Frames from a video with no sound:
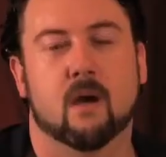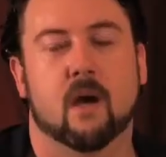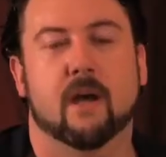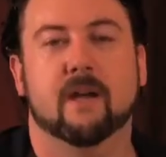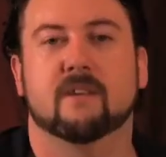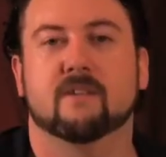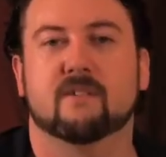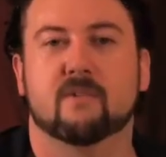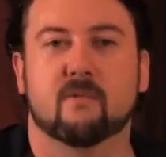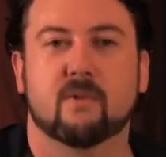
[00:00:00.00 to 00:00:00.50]
I
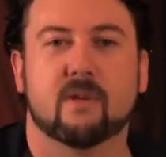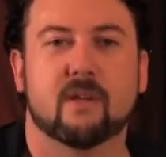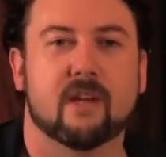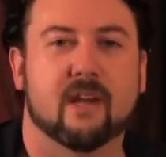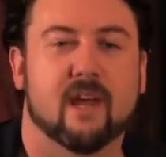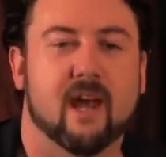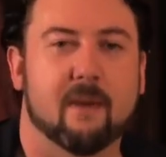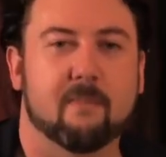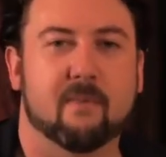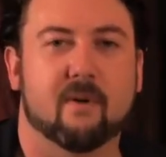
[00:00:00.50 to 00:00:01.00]
guess to really
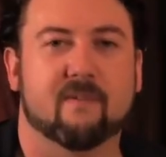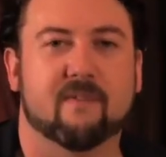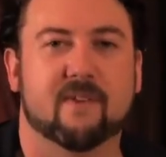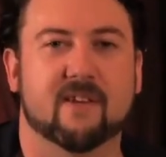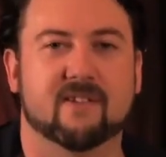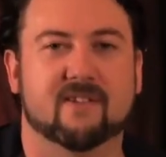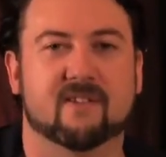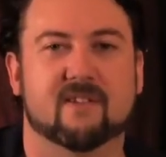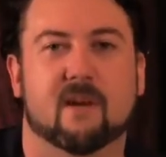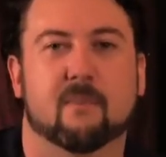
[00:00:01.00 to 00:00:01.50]
cap off
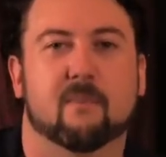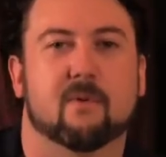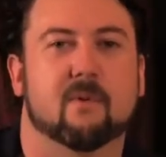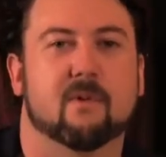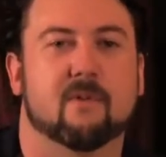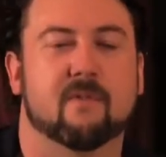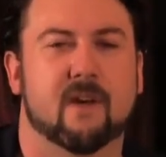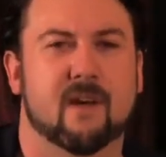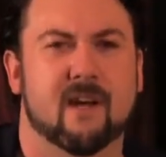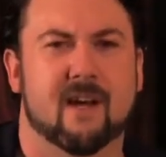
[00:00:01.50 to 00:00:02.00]
this summer
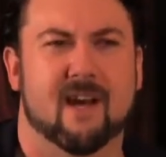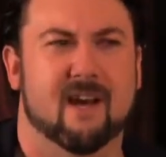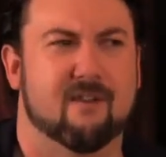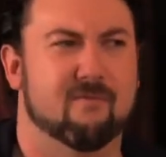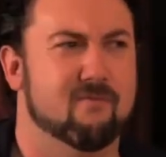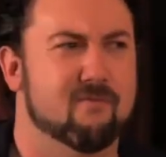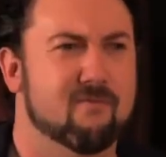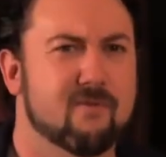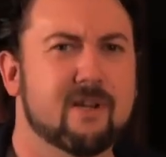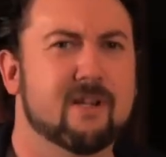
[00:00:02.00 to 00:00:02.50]
of
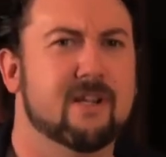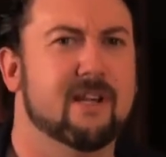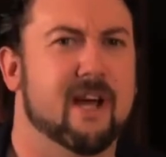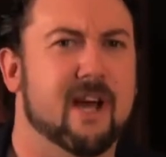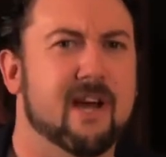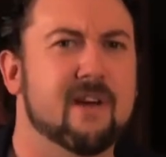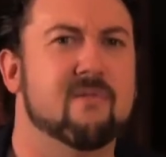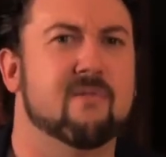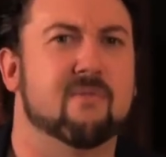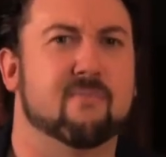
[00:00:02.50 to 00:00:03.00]
really
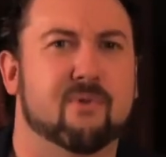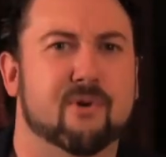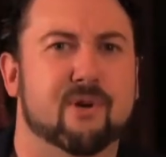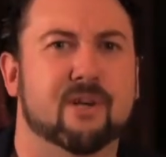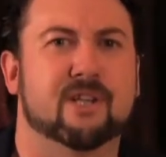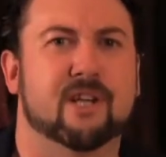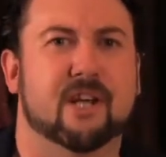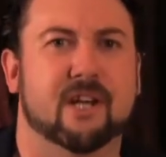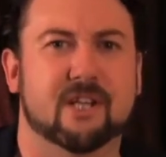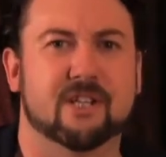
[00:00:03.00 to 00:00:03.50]

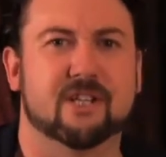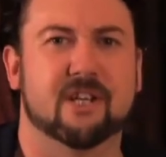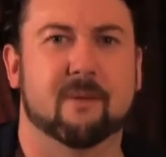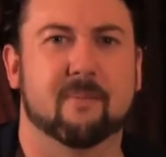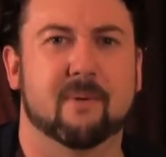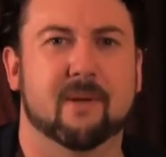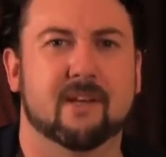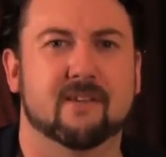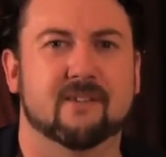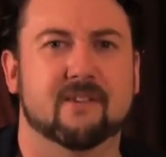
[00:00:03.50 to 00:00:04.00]
underappreciated
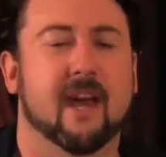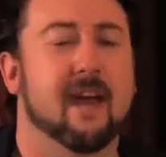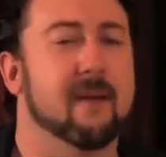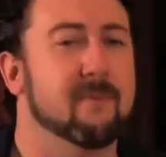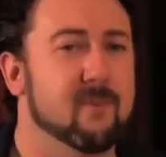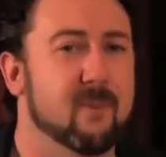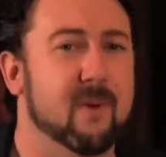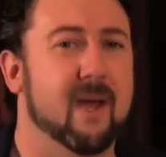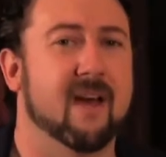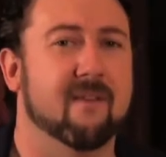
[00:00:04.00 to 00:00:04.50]
Japanese
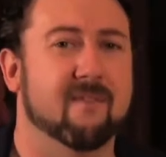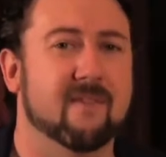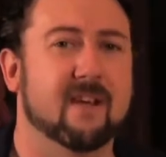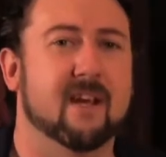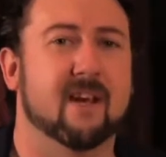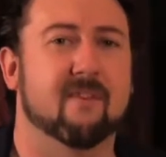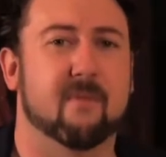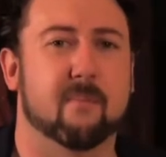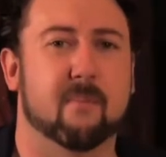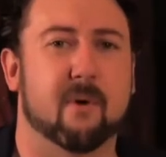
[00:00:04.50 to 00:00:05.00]
games, we have to
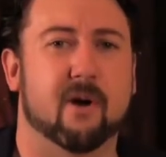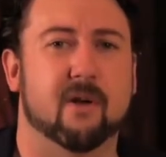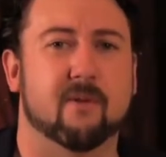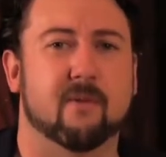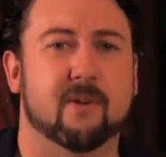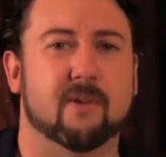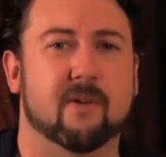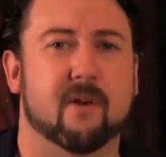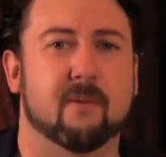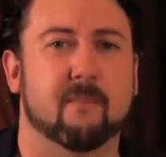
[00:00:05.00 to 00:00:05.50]
cover
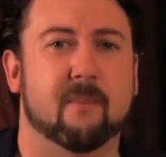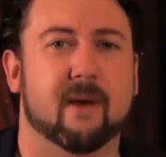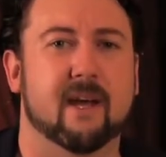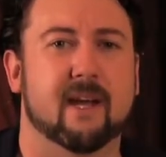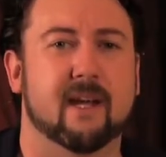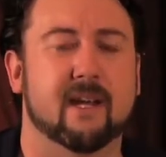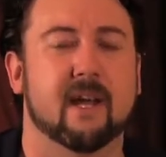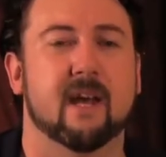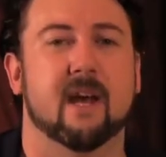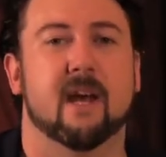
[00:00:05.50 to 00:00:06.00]
Binary
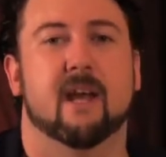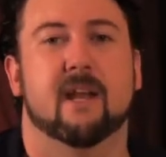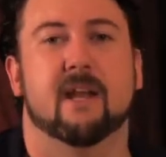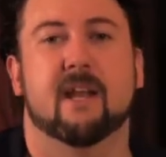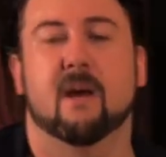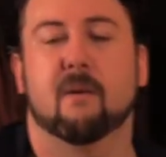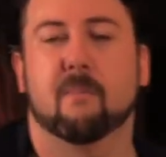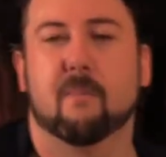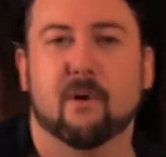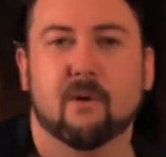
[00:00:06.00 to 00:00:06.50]
Domain.
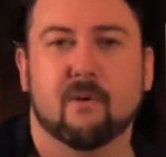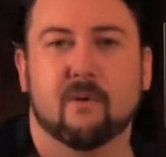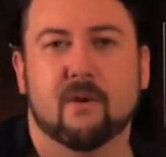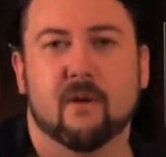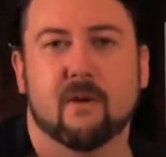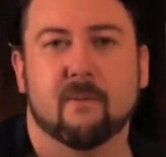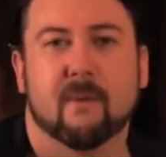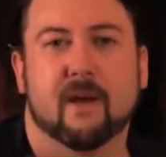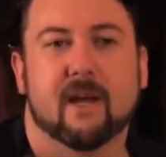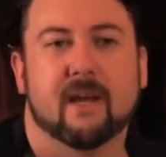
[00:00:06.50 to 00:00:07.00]
Now, Binary
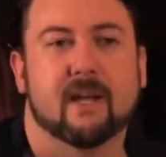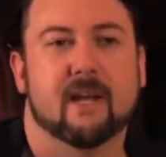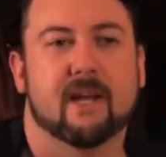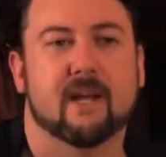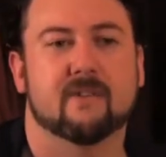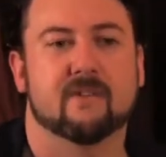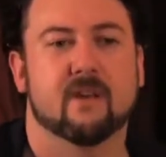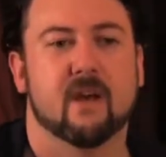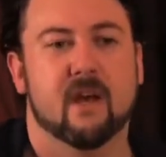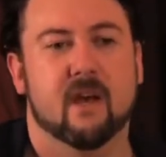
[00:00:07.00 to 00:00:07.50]
Domain
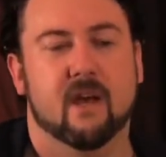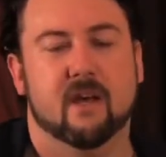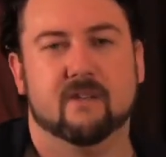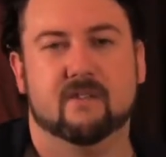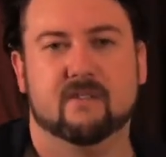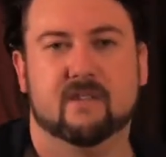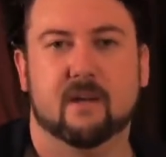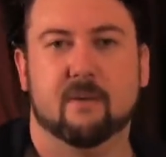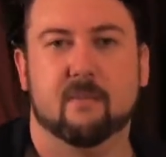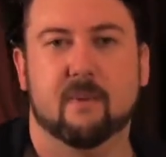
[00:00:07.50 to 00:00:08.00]
is
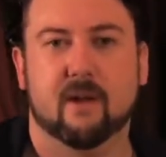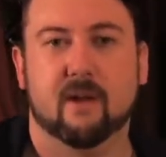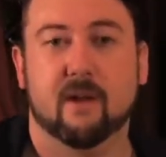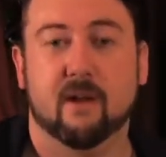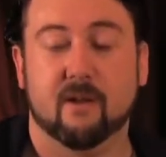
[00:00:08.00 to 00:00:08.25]
set about